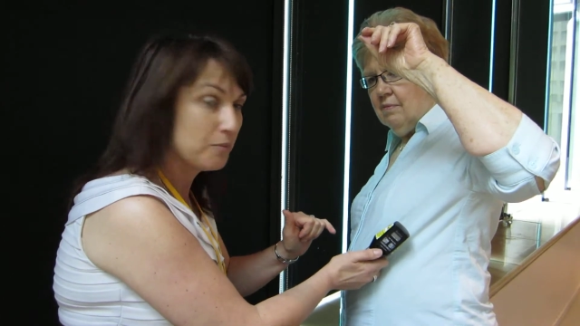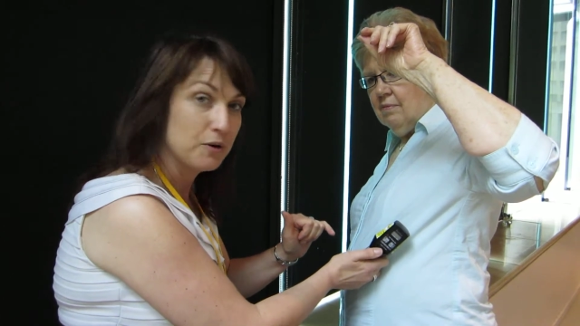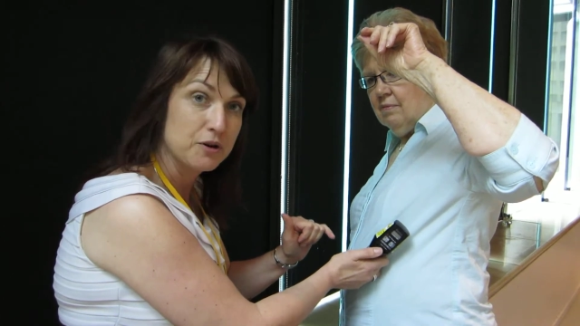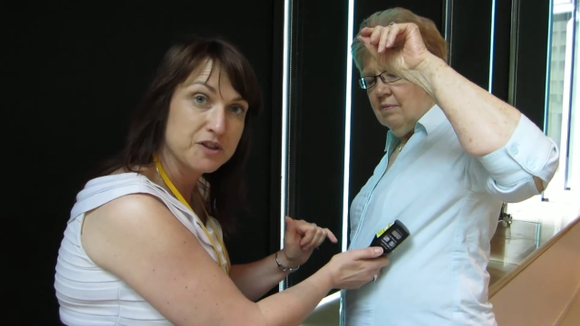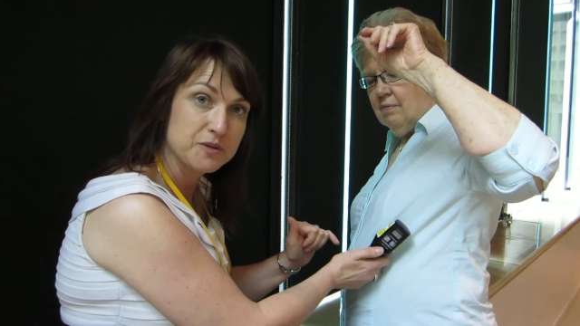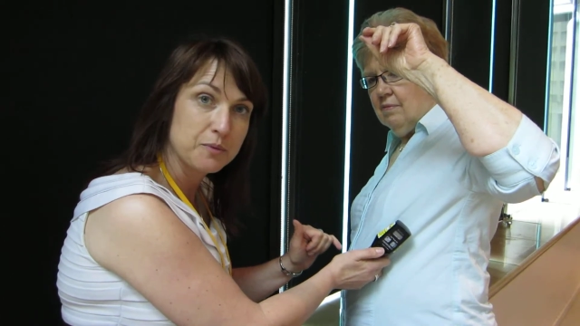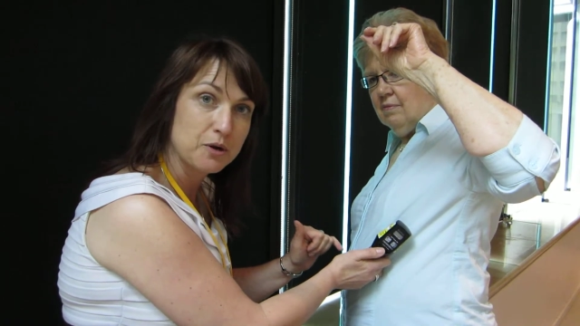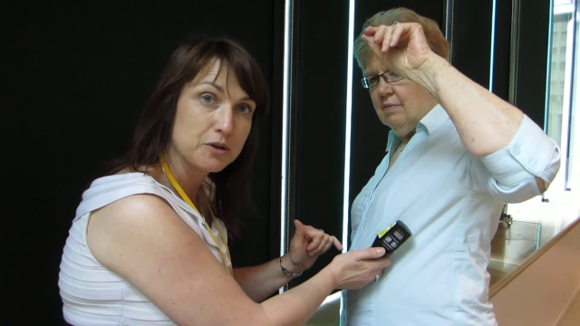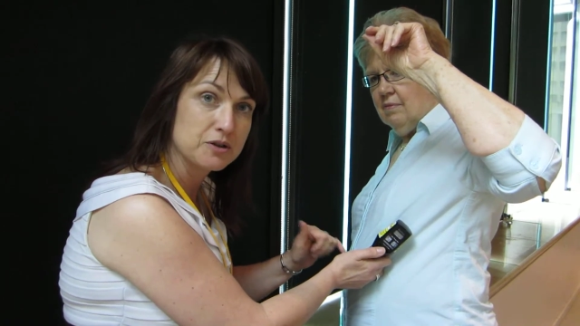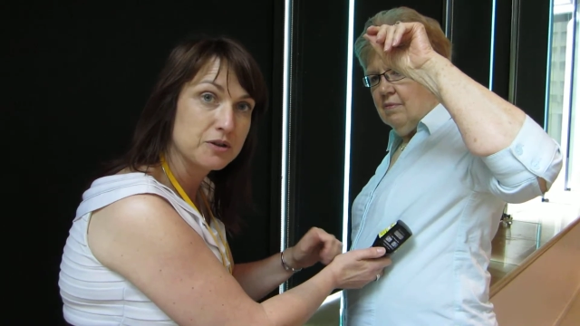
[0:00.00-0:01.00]
Speaker 1: per
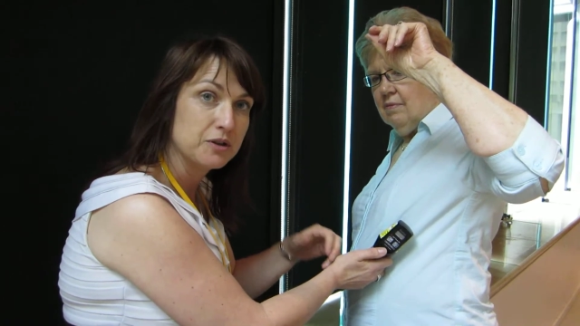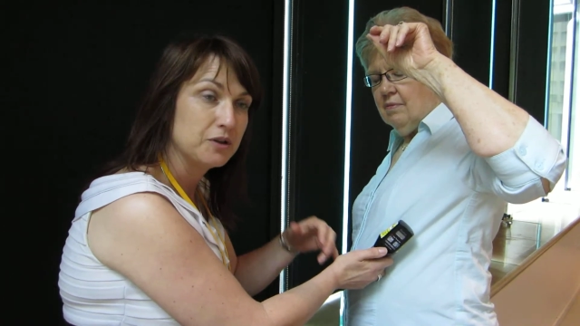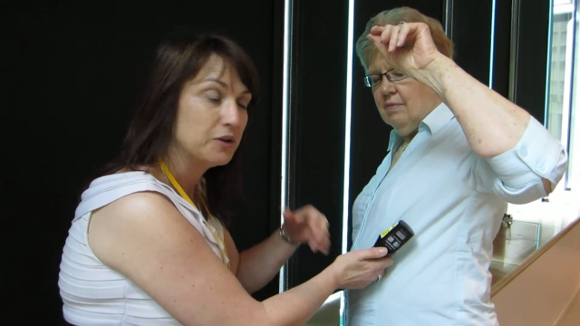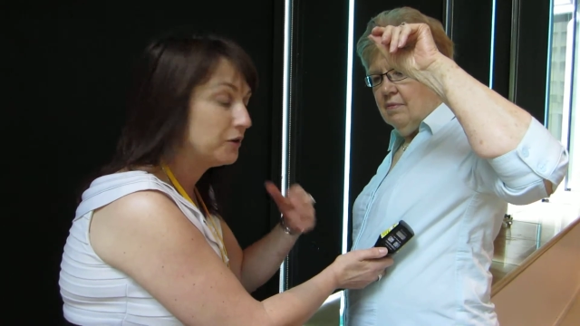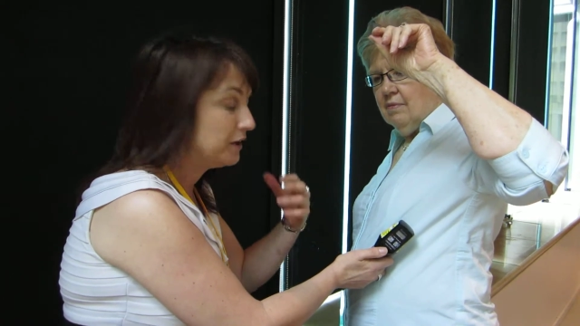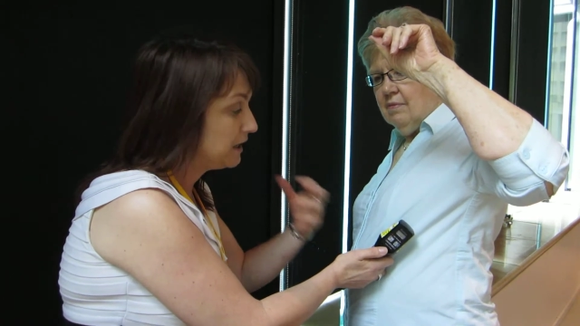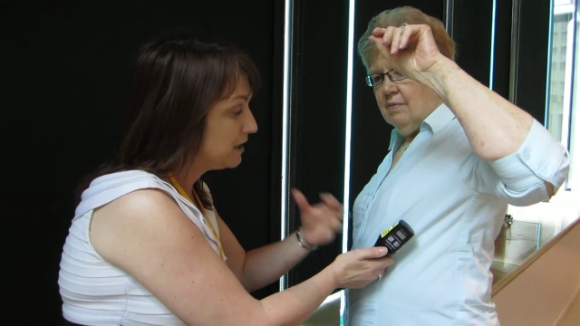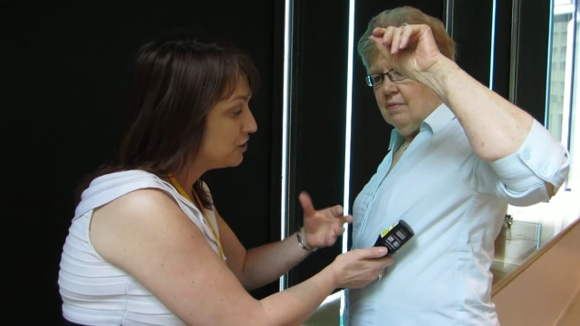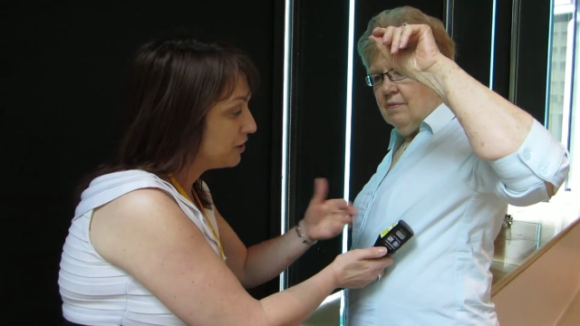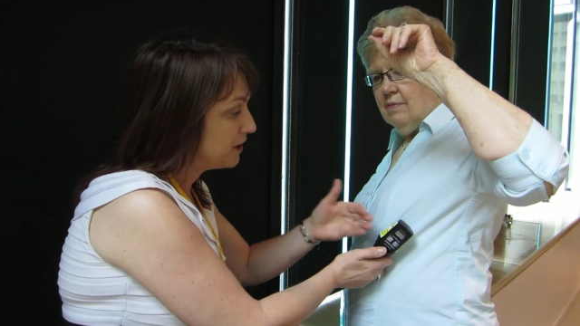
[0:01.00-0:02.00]
spot on
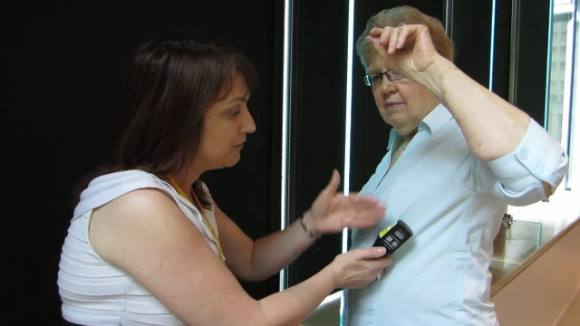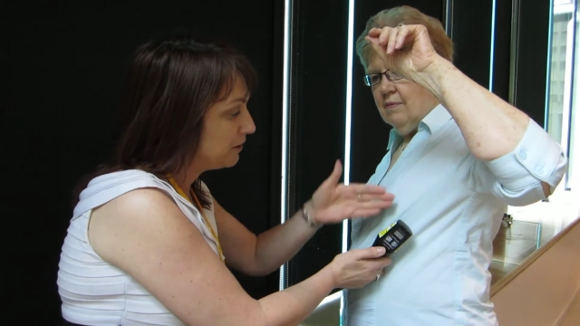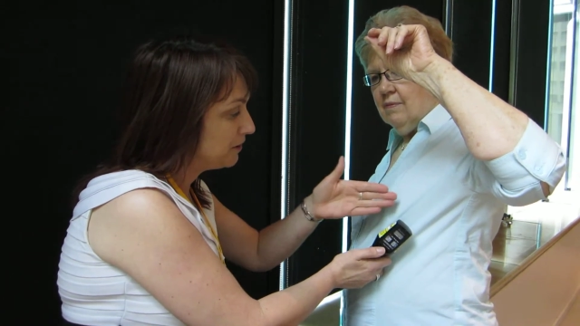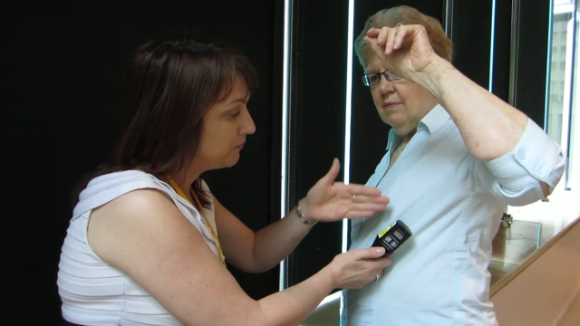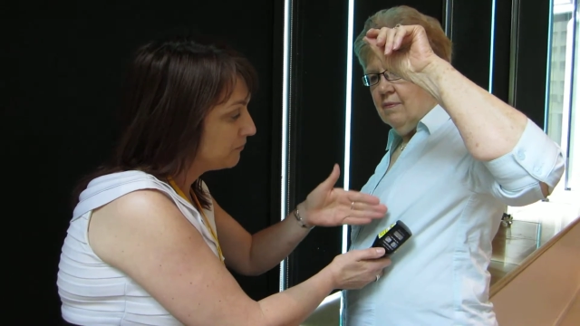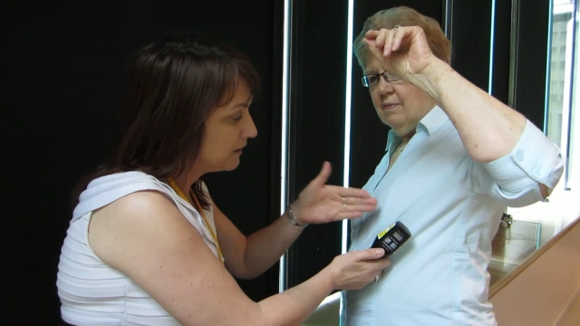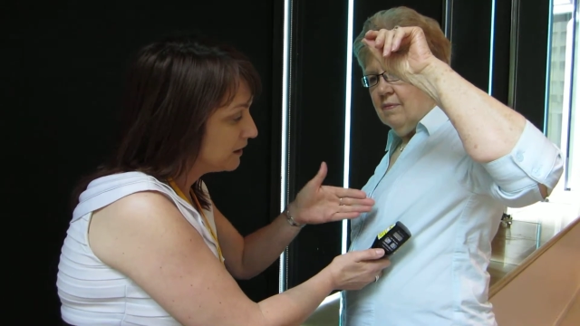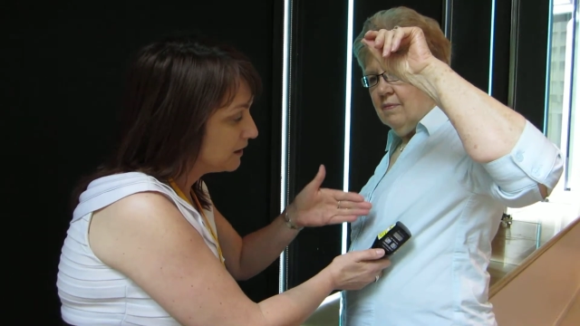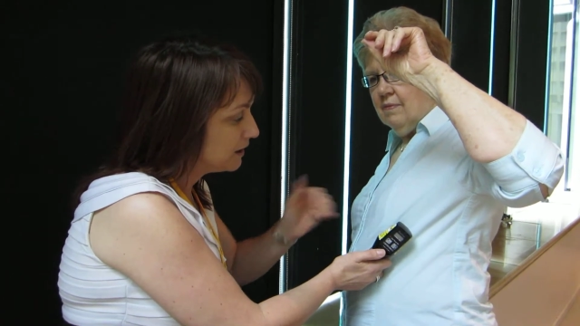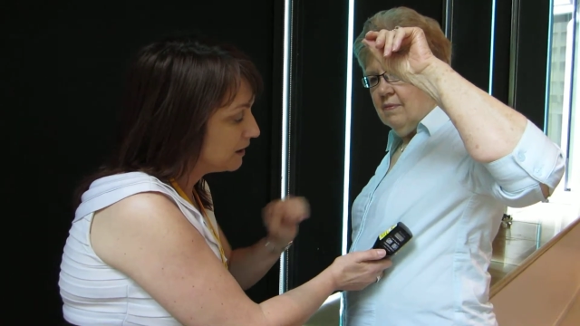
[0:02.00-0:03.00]
each area
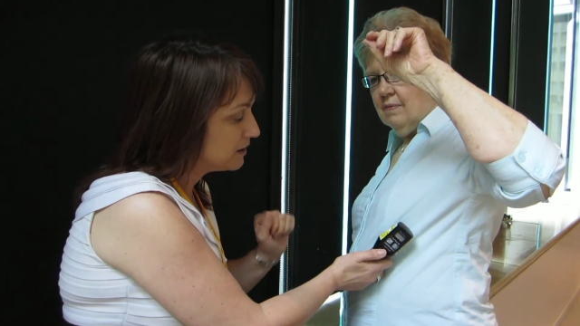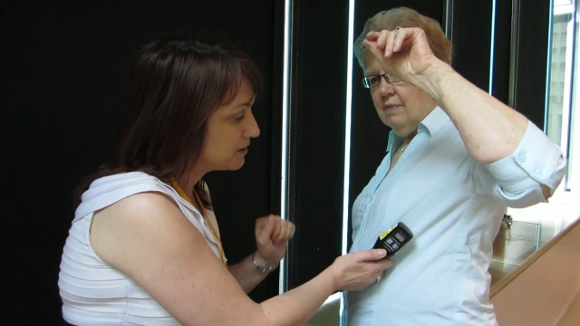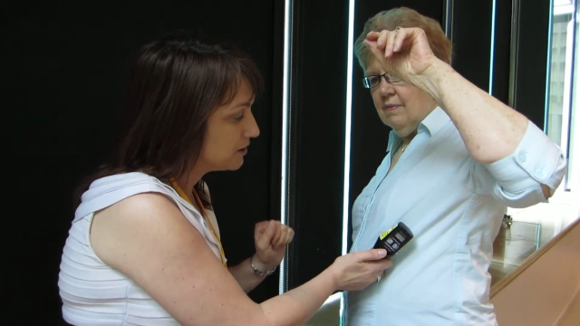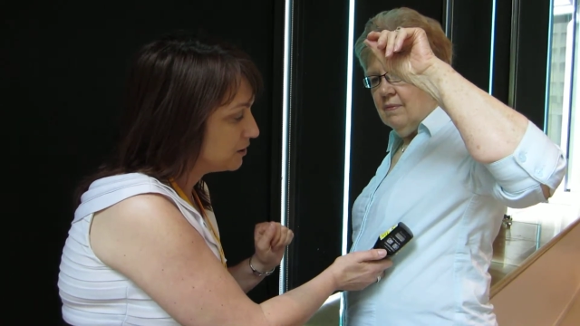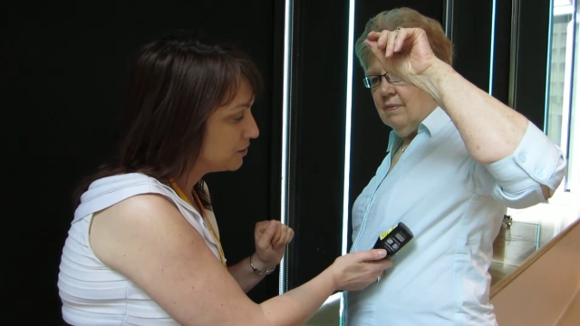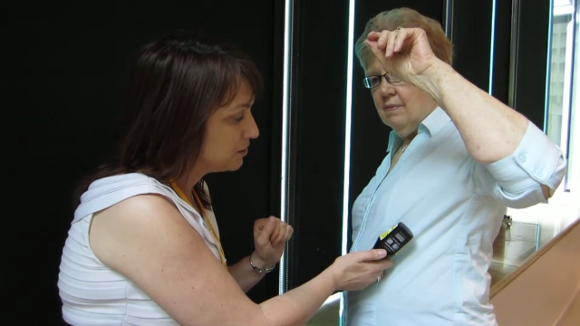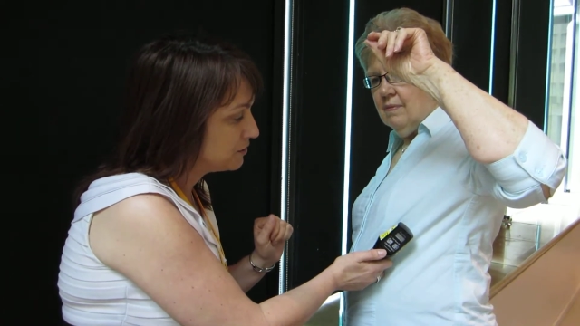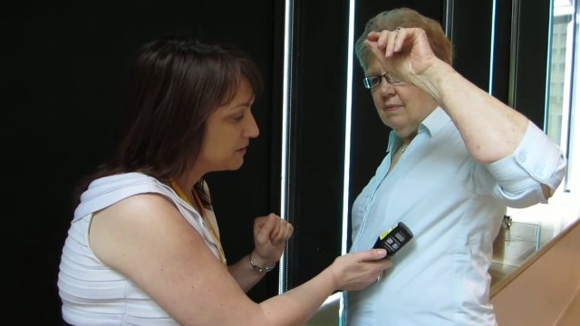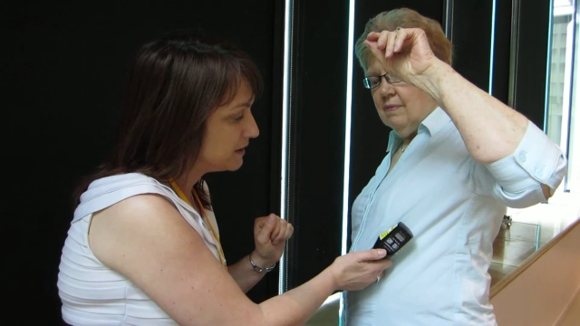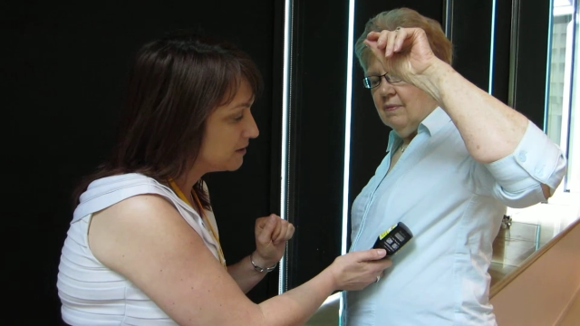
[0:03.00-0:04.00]
at uh, two
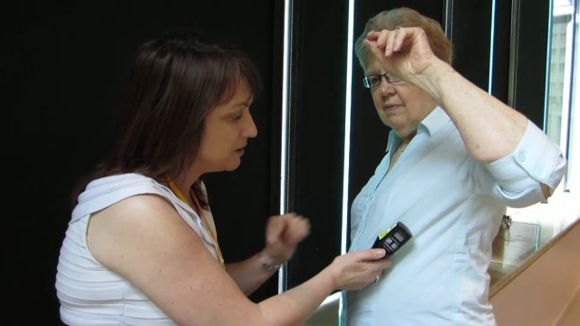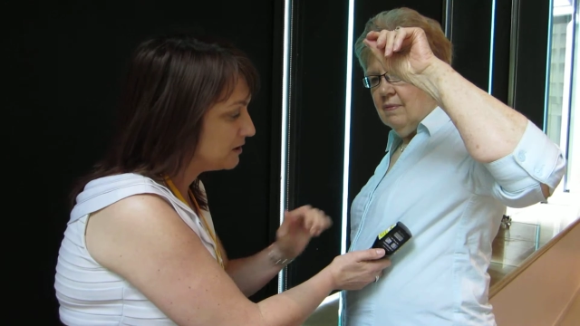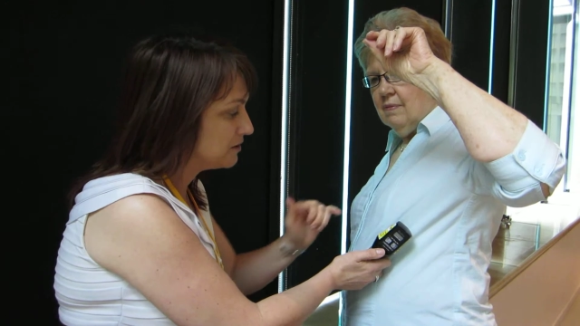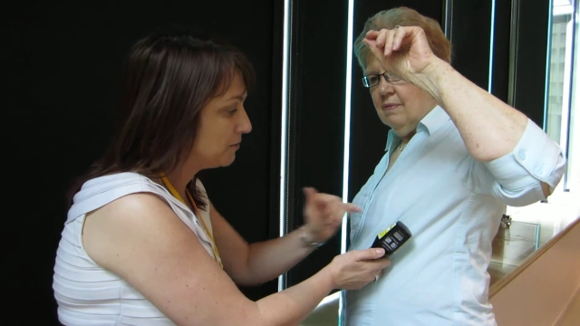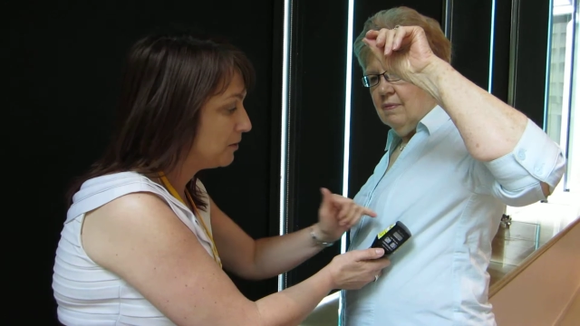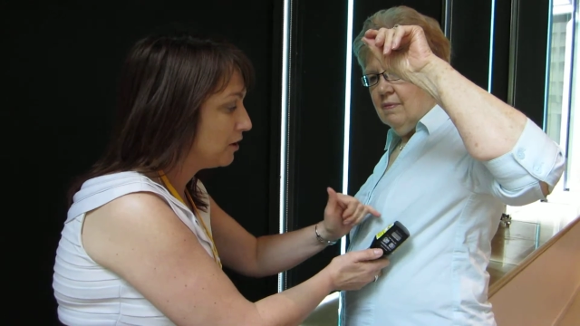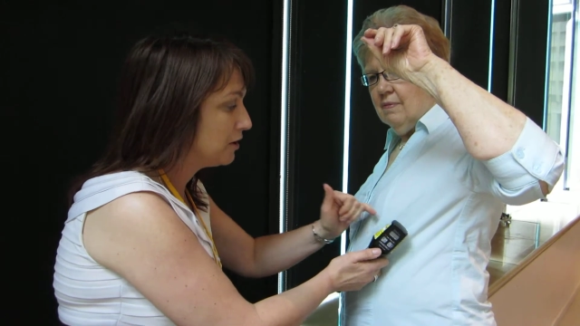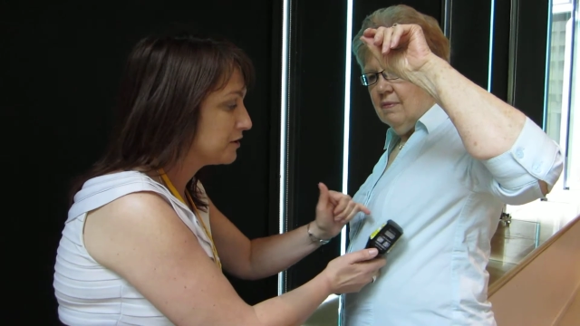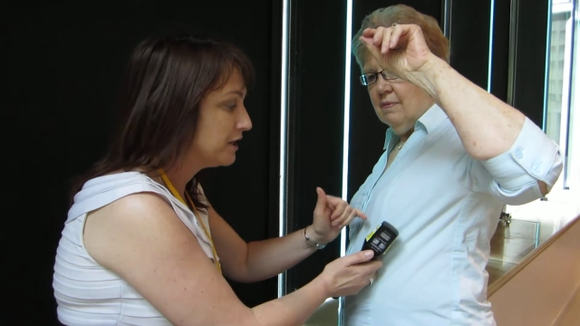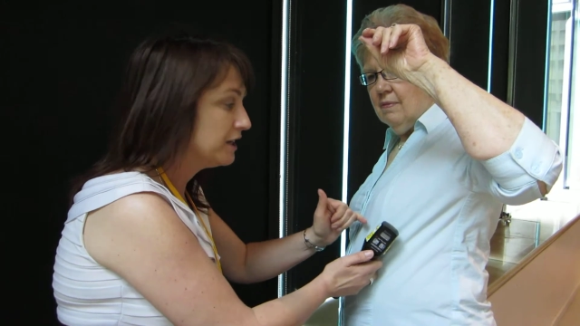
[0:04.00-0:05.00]
centimetres apart